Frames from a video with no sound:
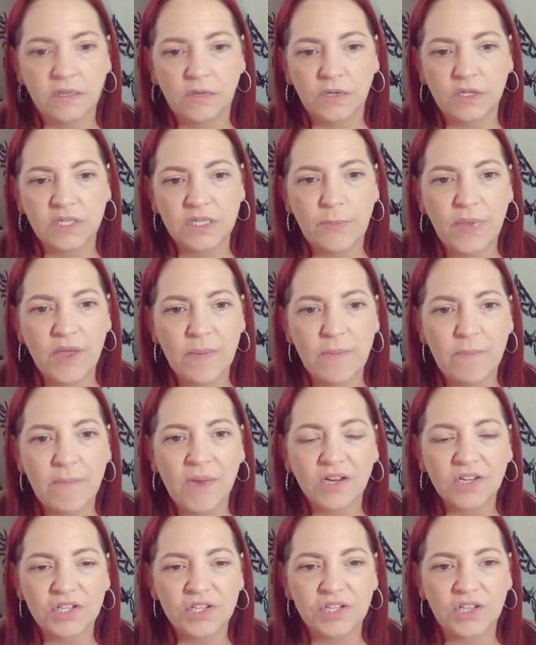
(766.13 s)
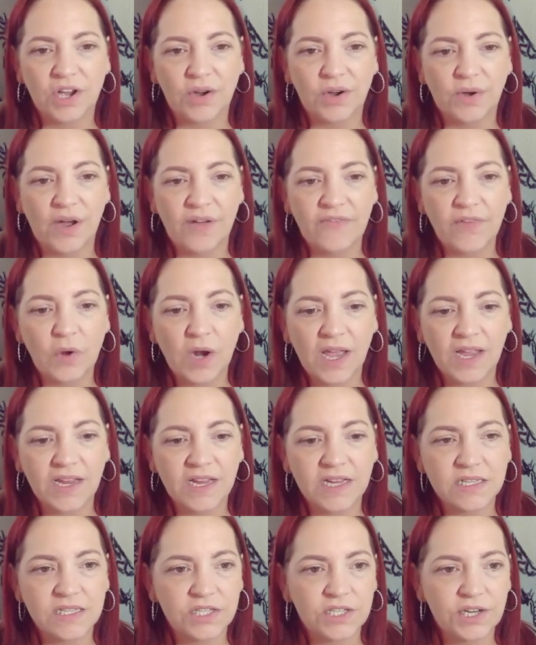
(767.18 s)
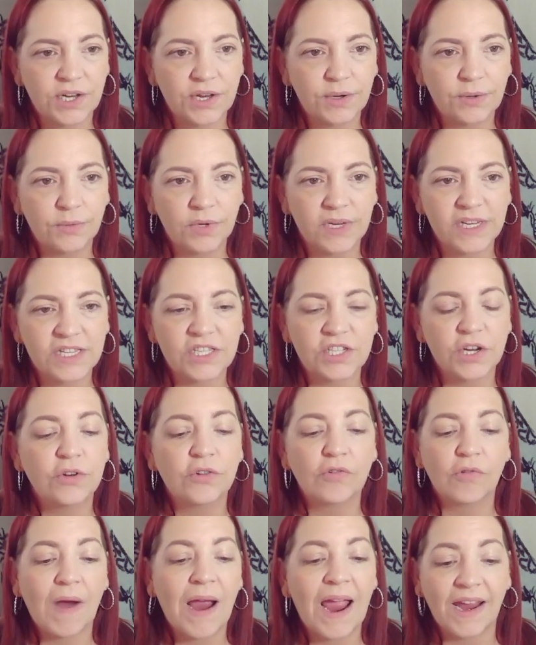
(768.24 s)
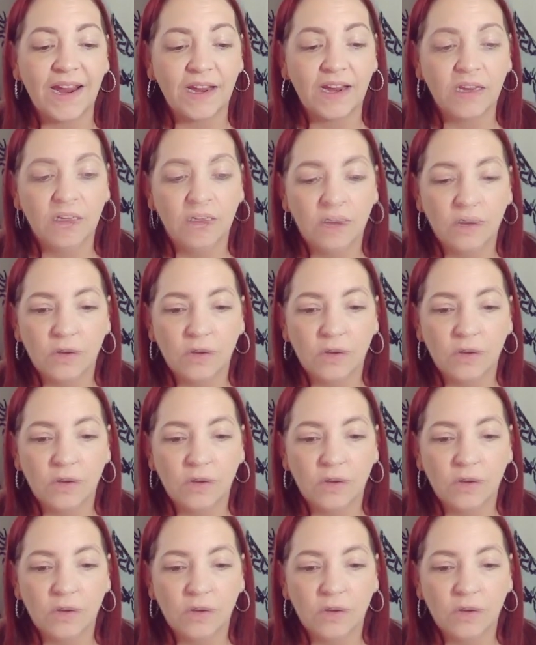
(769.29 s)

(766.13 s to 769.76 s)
It's a bit much, though. I feel like it's too grey.